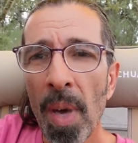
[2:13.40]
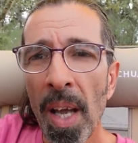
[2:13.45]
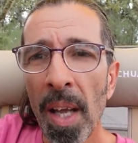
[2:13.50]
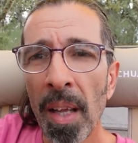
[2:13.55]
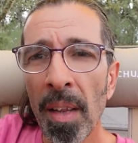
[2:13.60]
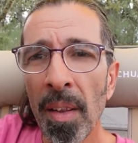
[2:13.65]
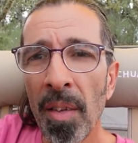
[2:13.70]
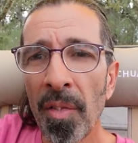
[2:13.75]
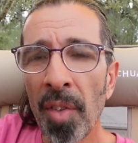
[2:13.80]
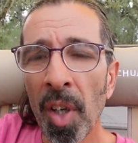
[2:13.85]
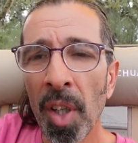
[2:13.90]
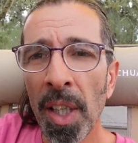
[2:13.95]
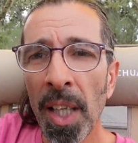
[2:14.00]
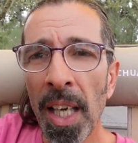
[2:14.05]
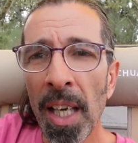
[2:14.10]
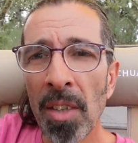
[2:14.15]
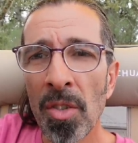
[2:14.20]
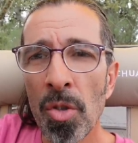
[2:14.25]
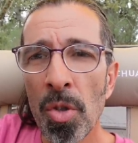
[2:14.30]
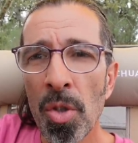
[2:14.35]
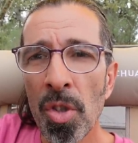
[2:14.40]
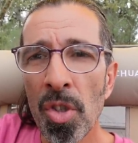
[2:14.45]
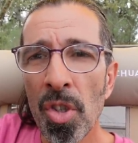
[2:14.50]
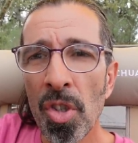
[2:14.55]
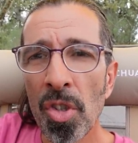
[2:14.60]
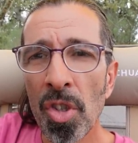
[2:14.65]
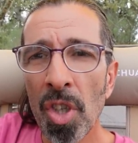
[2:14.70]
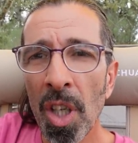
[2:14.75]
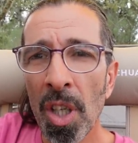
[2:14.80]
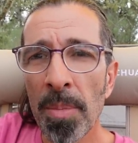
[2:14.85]
and the funky entrance
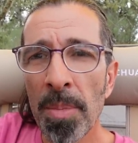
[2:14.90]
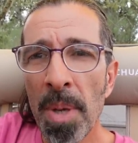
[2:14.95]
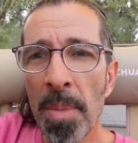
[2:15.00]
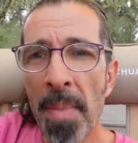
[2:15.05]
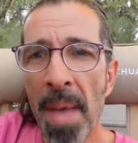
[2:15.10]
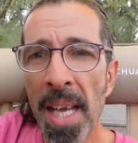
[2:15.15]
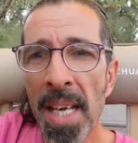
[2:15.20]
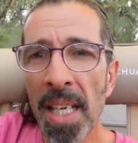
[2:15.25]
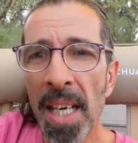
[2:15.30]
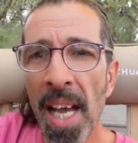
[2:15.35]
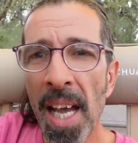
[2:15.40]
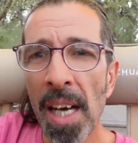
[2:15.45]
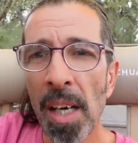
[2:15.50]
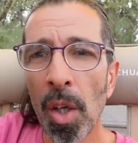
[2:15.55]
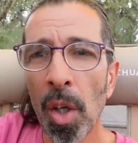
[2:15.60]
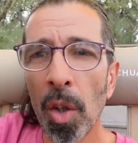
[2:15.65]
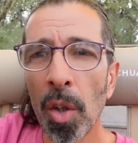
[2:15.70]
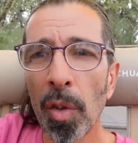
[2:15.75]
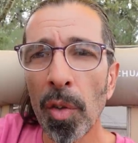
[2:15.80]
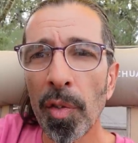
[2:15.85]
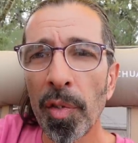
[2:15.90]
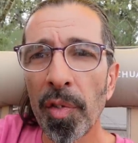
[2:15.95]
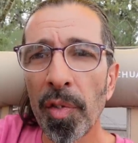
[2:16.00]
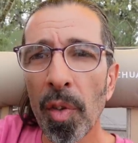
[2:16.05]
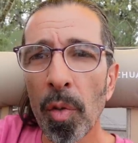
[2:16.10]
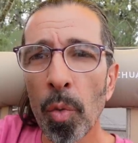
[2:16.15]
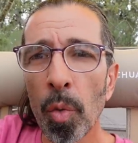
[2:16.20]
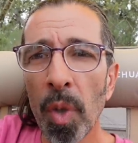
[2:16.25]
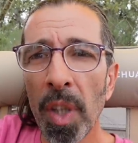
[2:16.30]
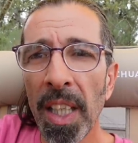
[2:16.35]
is going to be made out of
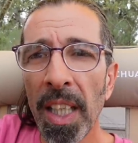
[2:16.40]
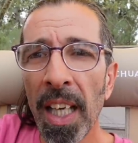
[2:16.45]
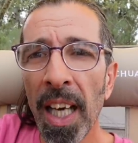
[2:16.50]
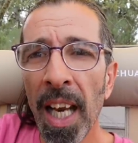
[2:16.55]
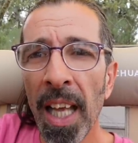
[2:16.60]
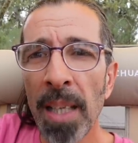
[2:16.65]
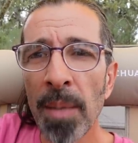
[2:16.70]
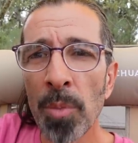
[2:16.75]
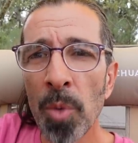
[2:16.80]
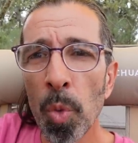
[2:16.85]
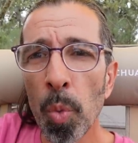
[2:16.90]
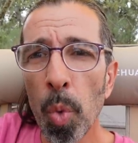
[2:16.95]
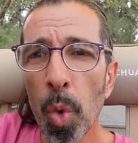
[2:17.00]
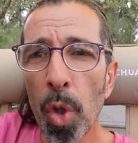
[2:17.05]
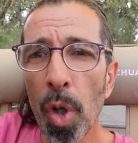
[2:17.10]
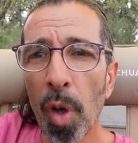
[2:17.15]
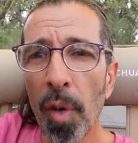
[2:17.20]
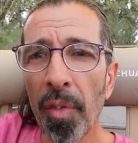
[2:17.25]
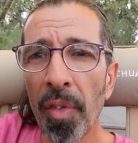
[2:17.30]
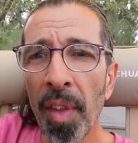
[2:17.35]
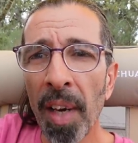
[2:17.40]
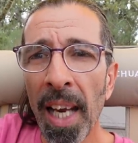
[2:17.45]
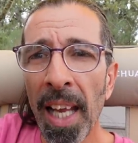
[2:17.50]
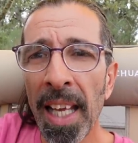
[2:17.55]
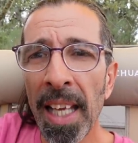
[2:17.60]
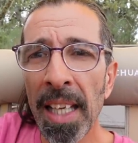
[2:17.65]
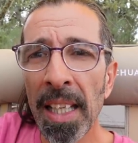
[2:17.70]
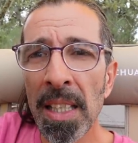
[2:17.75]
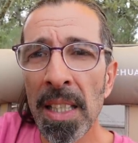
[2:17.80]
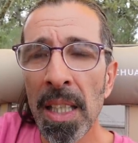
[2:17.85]
reclaimed wood off the
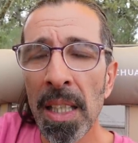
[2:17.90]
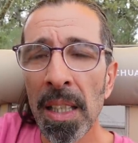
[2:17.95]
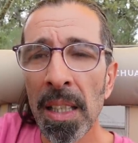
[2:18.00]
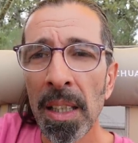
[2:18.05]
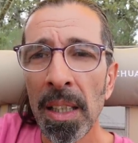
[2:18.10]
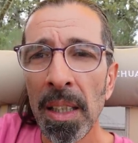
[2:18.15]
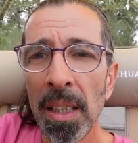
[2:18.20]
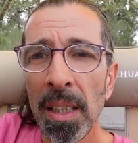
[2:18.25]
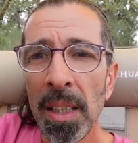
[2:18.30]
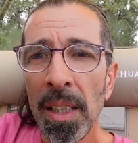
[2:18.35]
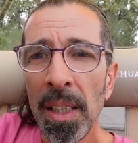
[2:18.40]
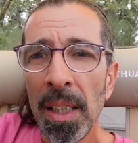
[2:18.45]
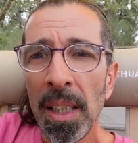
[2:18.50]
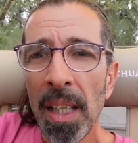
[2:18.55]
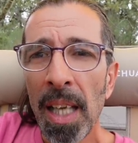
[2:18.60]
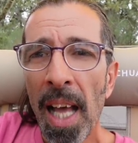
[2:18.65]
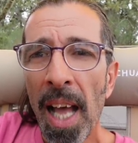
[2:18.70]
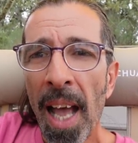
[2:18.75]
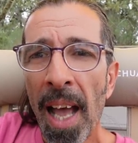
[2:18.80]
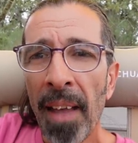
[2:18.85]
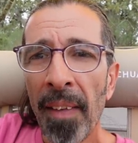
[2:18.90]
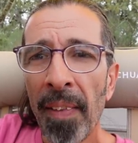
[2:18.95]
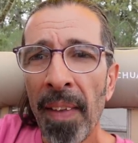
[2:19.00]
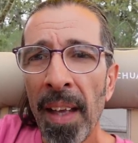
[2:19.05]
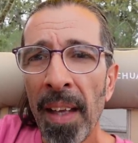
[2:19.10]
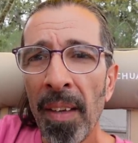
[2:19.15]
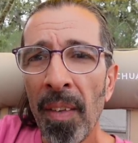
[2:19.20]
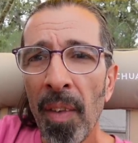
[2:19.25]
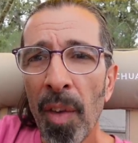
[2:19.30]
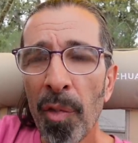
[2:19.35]
land, and
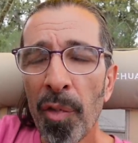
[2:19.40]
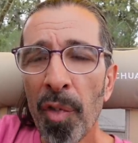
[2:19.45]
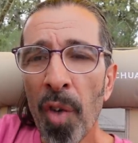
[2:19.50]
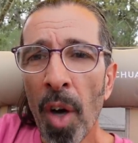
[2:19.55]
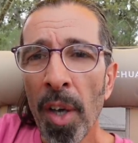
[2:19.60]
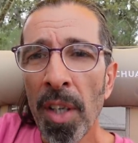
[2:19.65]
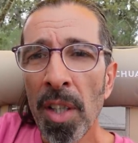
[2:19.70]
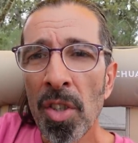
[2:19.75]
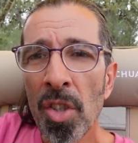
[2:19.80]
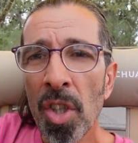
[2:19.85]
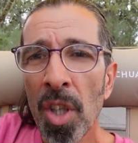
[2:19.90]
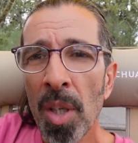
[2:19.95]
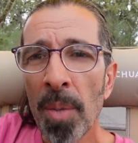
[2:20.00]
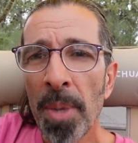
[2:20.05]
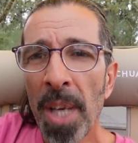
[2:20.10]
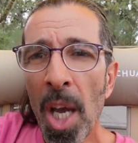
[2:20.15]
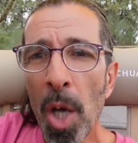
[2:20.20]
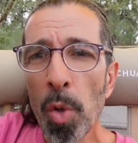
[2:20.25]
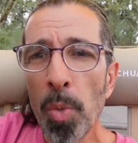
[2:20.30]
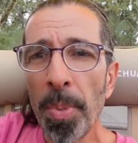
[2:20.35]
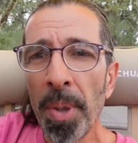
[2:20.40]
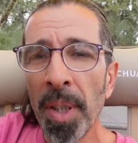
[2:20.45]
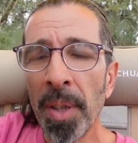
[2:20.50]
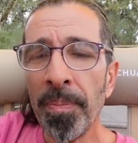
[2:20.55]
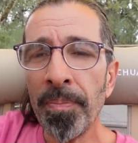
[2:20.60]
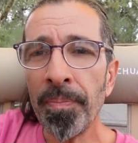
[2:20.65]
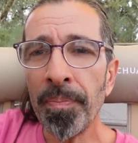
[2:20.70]
then the front is going to be open